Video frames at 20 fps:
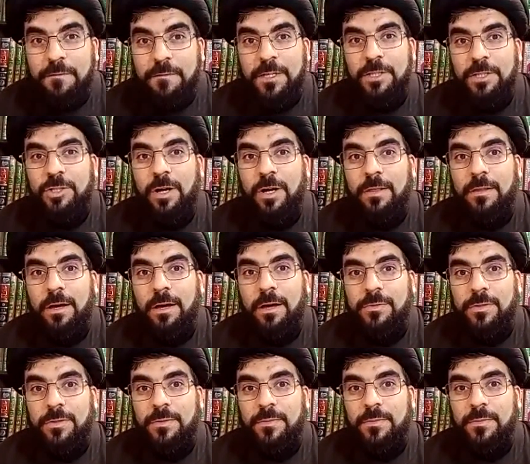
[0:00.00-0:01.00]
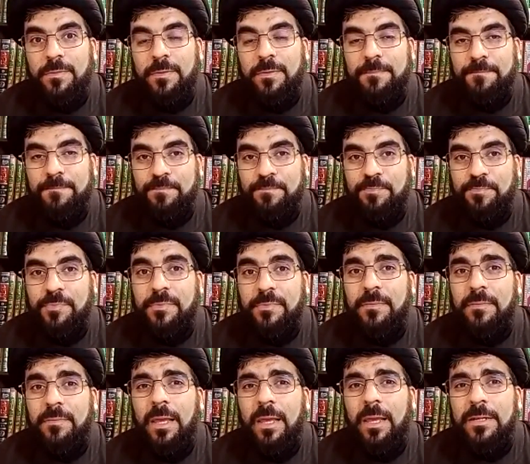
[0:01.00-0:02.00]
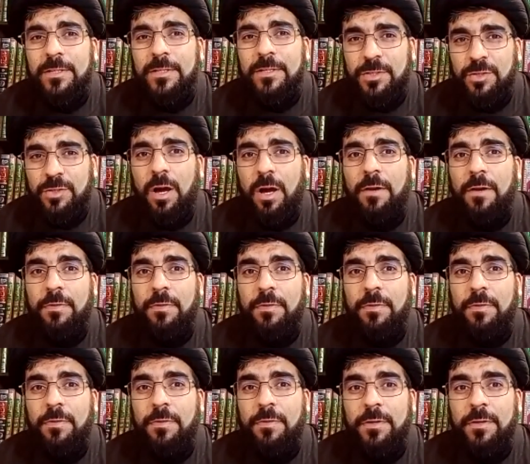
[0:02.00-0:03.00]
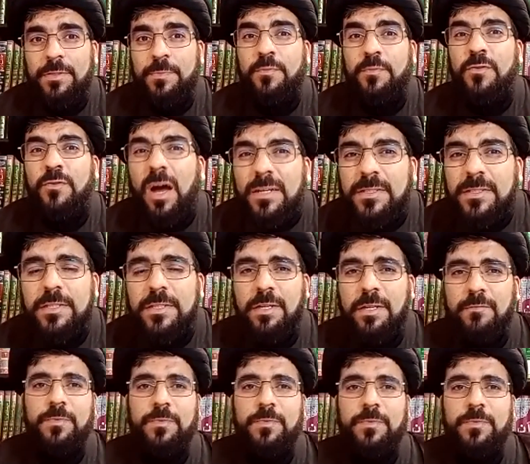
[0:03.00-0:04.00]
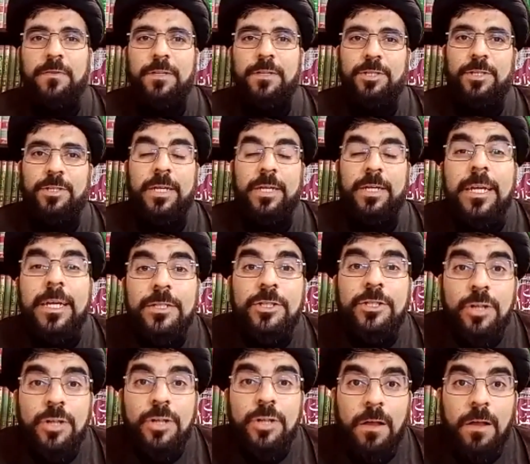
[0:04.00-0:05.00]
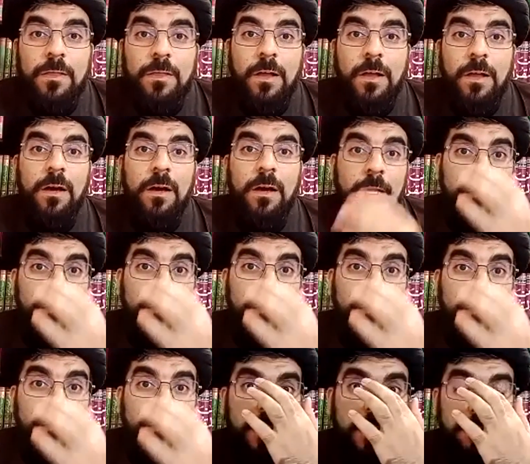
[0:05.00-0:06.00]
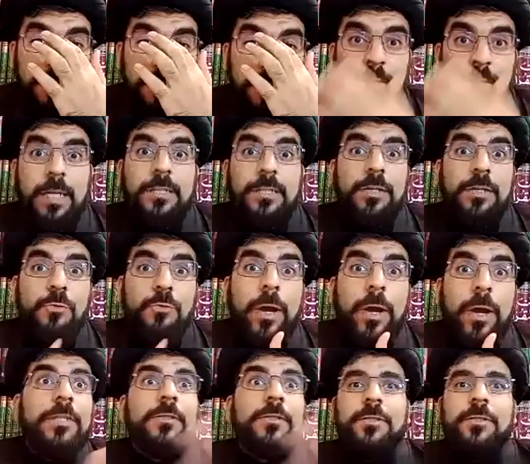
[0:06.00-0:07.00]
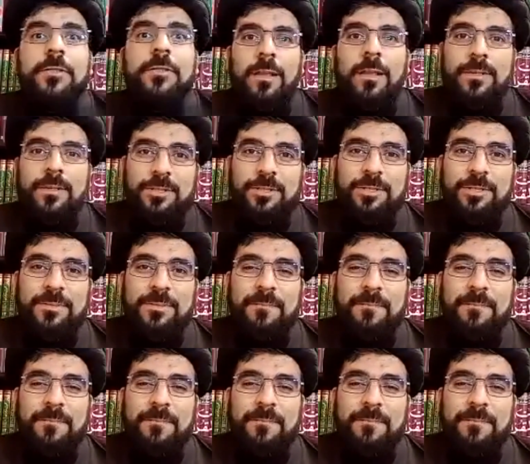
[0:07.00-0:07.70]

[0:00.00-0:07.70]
we inshallah start this process of observation, inshallah, we will get greater knowledge.